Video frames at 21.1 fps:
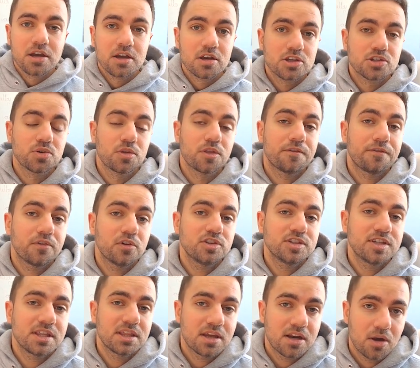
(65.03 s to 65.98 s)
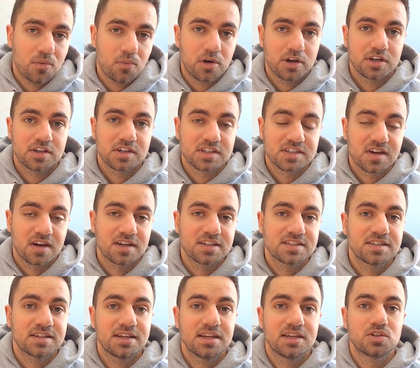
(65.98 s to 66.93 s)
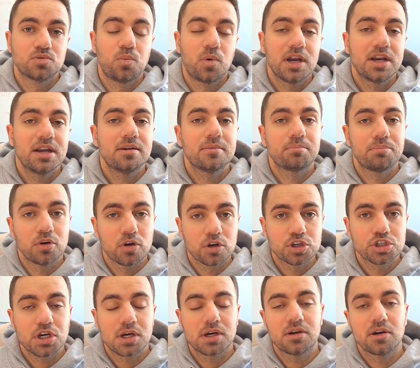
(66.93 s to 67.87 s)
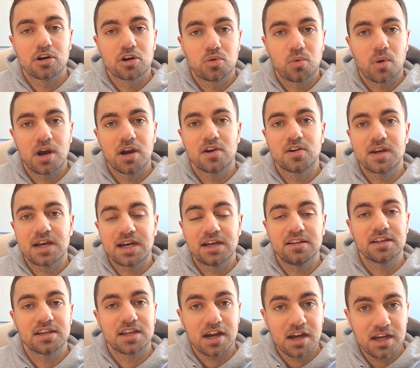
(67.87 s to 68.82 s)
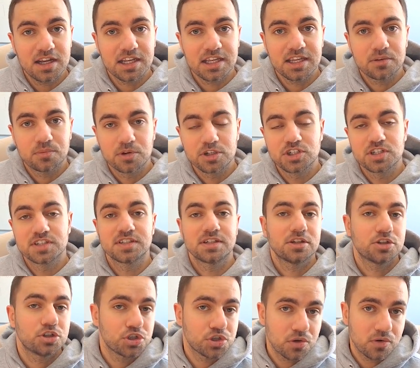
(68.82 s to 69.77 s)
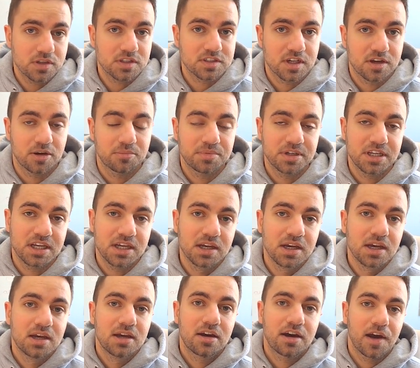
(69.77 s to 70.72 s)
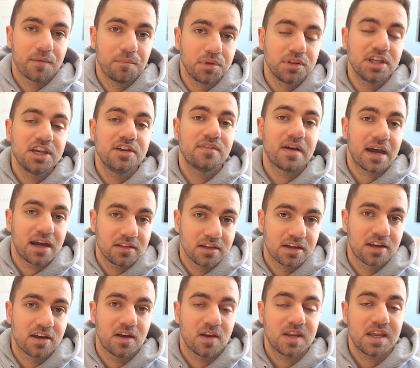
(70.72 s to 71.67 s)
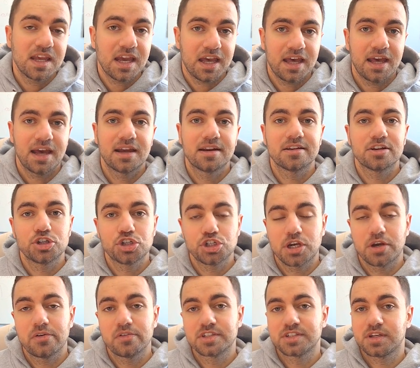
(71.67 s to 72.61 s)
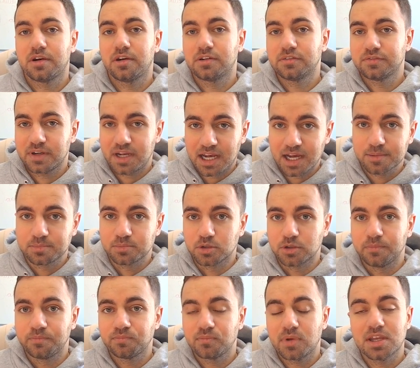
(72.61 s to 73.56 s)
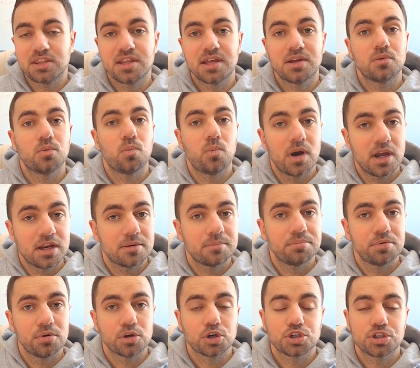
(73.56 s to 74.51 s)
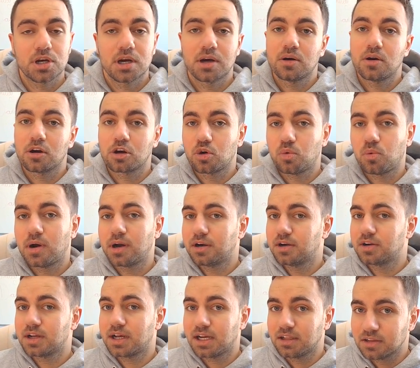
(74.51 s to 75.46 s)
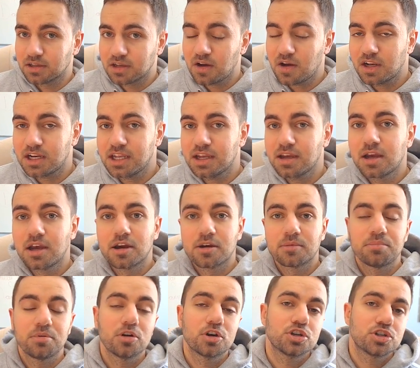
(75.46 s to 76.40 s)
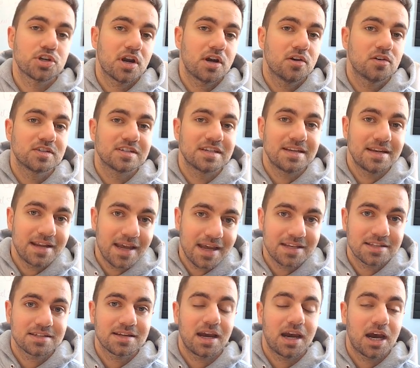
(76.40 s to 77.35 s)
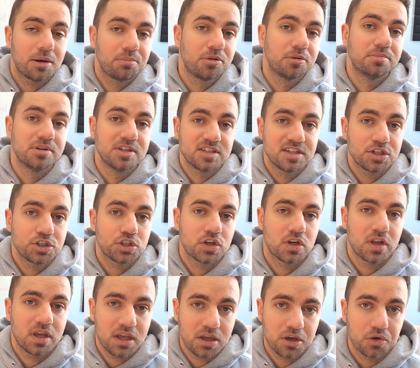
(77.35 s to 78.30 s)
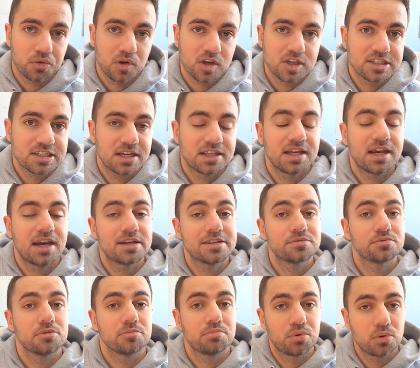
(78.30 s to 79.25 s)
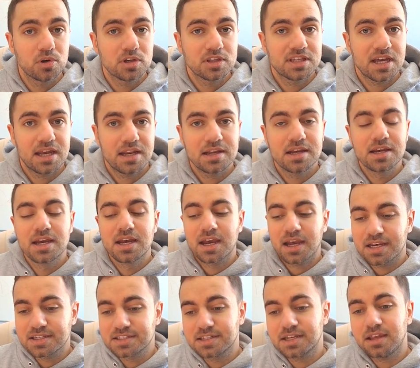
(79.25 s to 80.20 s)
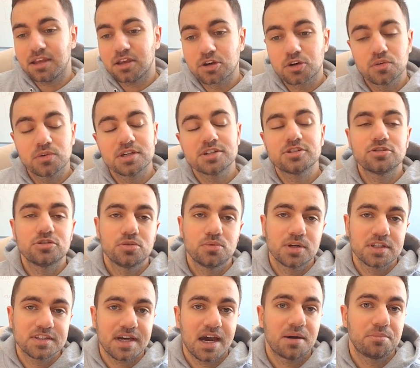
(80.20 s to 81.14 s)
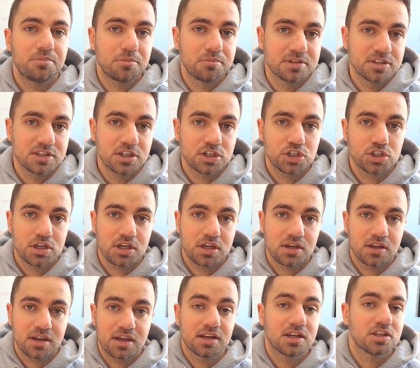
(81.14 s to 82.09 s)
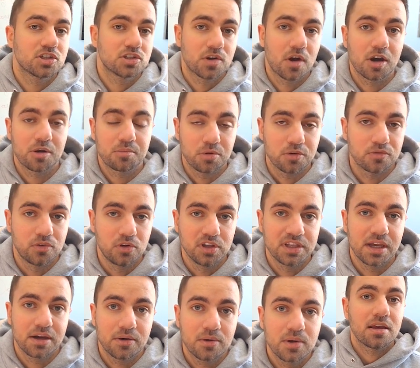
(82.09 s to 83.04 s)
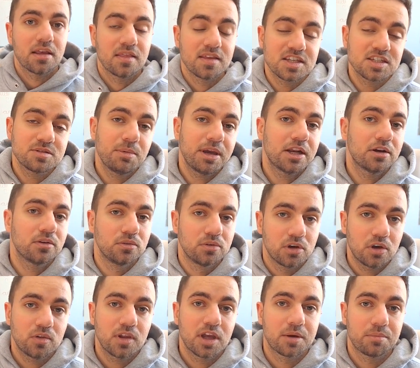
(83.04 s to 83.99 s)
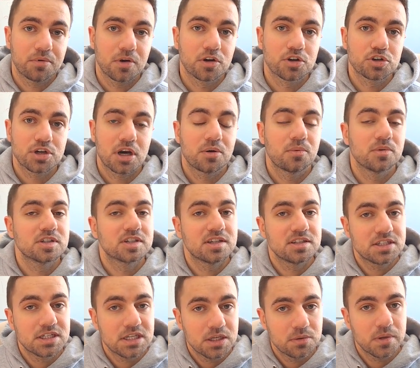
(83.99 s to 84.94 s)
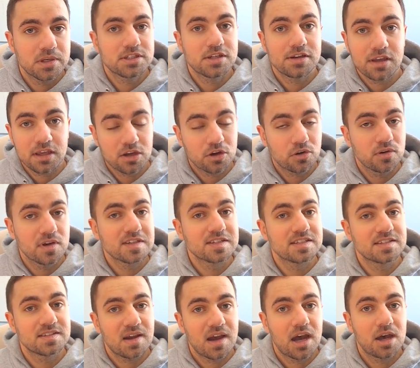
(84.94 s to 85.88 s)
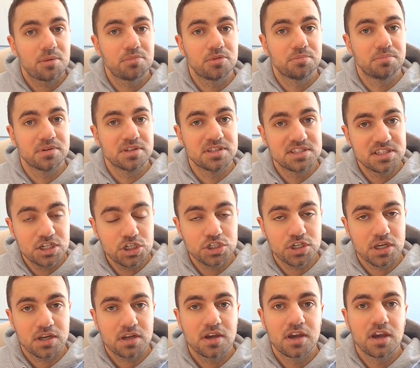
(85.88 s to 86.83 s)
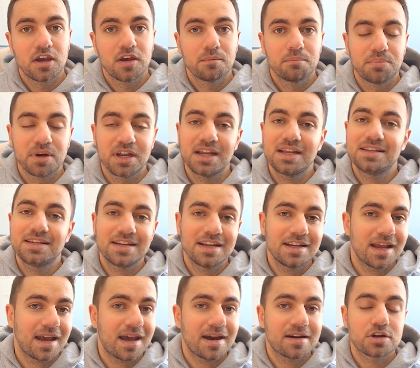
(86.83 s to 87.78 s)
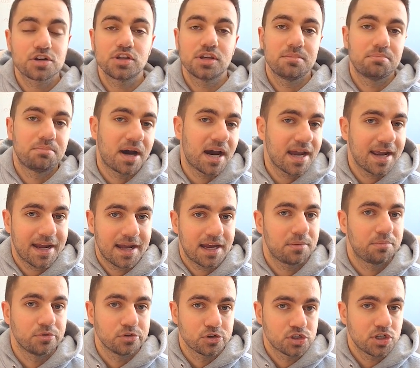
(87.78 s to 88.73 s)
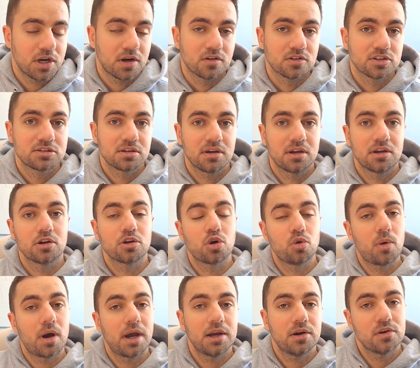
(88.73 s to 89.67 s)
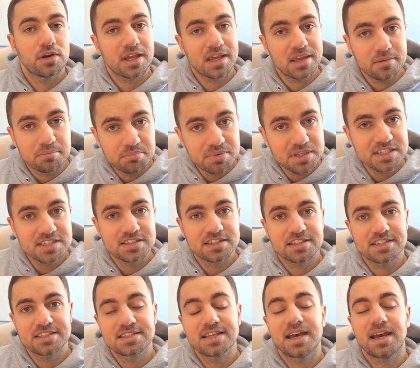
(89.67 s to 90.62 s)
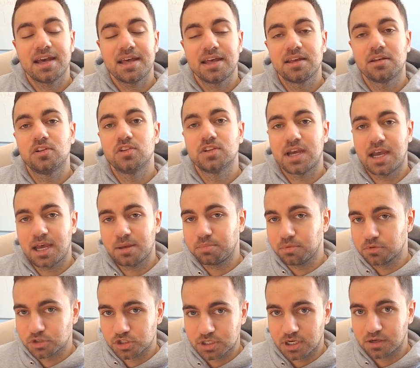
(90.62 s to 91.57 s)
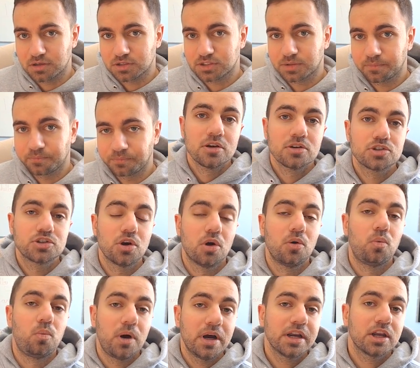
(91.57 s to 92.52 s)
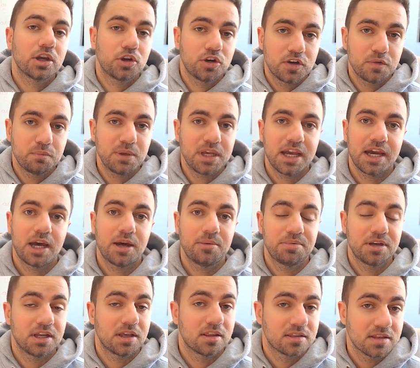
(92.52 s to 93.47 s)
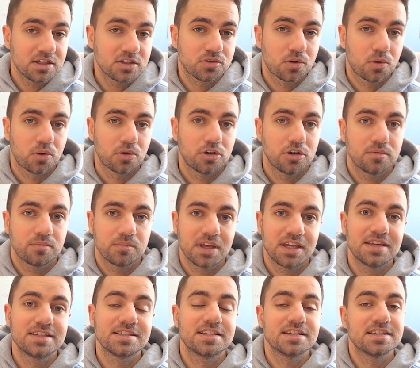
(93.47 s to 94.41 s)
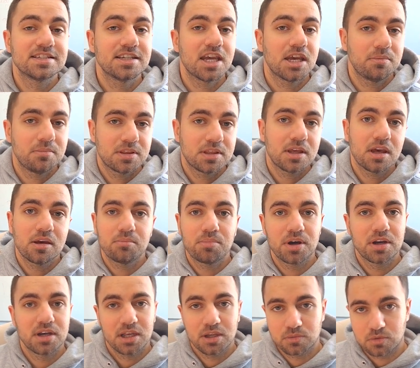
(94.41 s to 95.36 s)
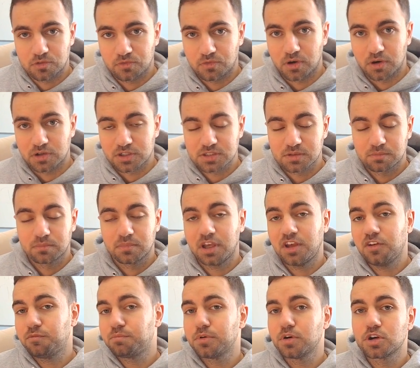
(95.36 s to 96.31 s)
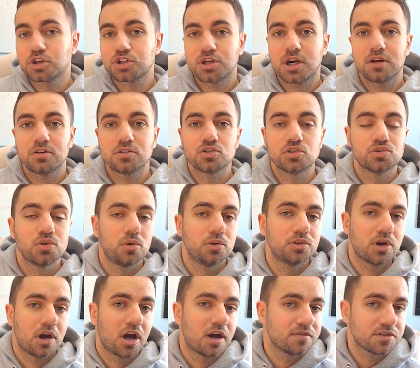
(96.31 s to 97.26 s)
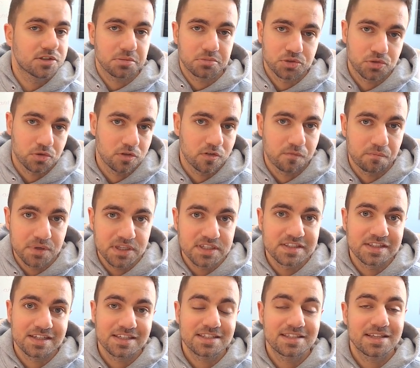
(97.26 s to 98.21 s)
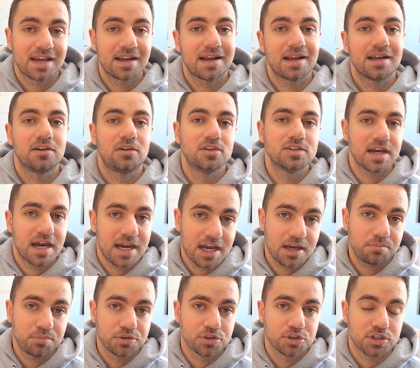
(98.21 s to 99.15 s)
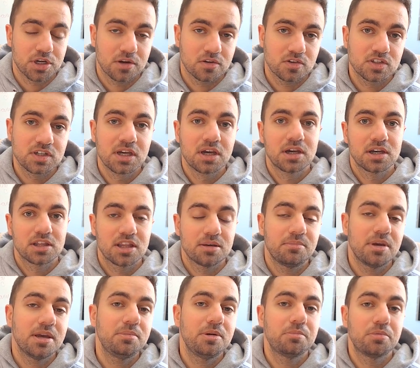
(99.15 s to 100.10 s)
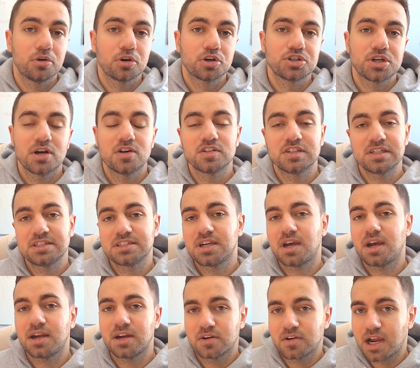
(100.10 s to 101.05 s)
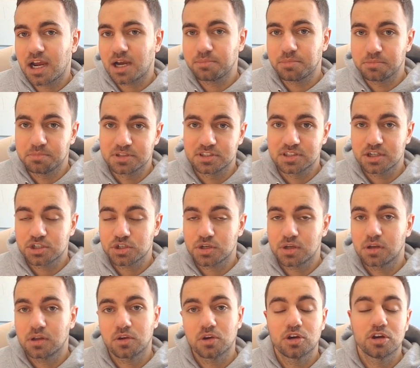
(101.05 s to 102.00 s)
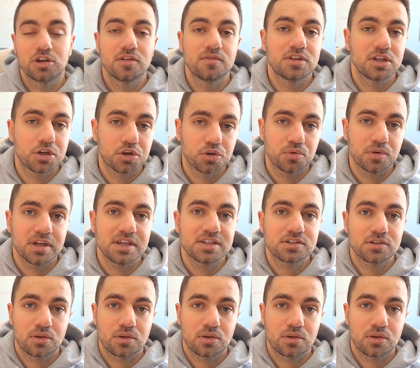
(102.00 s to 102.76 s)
So the first thing that I want to discuss is when Berkshire acquired Allegheny, which is an insurance company, I believe Allegheny had shares of Apple. And then when Berkshire acquired Allegheny, Berkshire's net Apple position increased and they had to report that as an increase to its Apple position in its stock portfolio. This made it look like Berkshire was continuing to increase its Apple position, but it didn't actually buy Apple shares. It acquired a business that held Apple shares. So what could be happening this quarter is the same thing, but in reverse. If Berkshire sold off some sort of business that held Apple shares, then maybe Berkshire's entire Apple position could have decreased